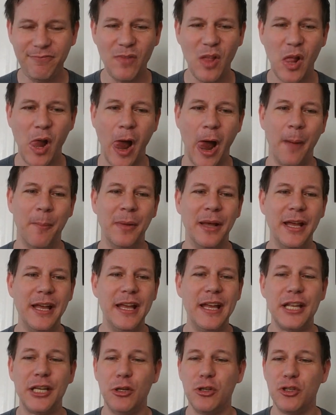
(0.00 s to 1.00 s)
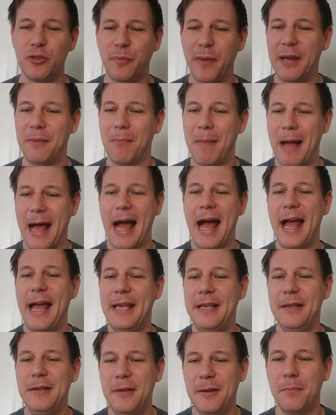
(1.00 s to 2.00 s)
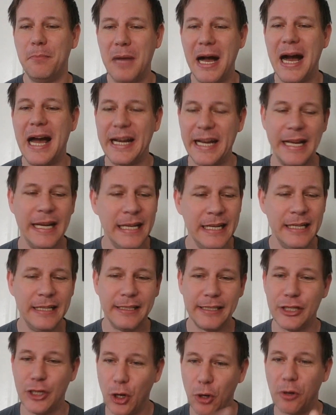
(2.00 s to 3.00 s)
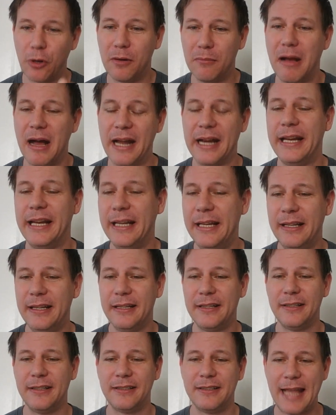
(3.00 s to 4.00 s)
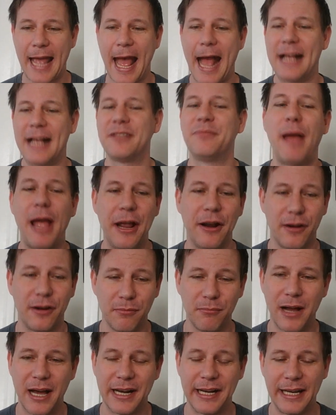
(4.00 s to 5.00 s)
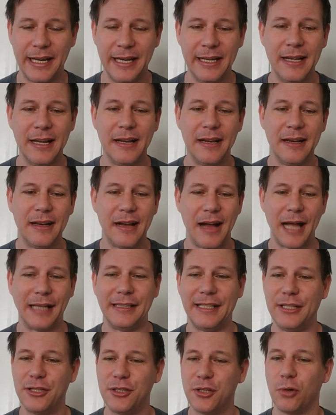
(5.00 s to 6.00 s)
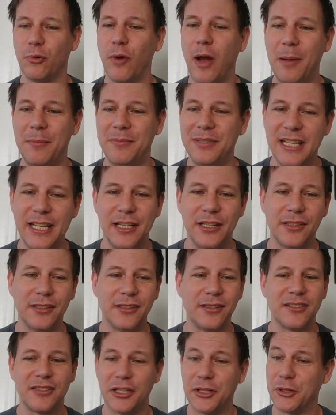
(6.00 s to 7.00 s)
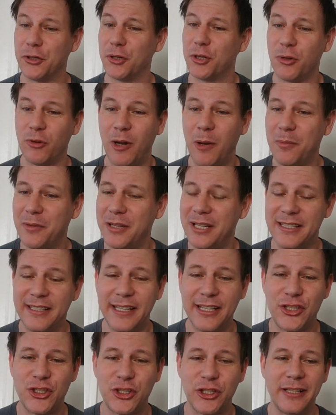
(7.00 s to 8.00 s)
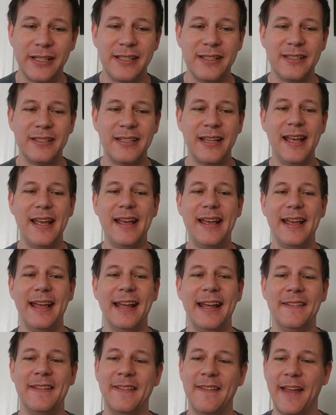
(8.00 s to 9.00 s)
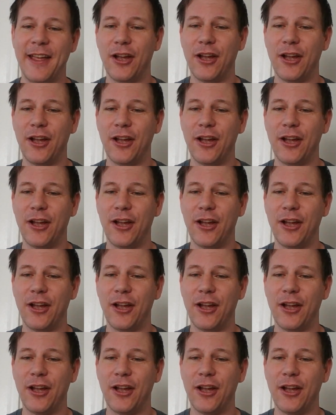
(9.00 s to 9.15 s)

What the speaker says: You spend my money, your money, taxpayer money on these corrupt deals under corrupt conditions, and then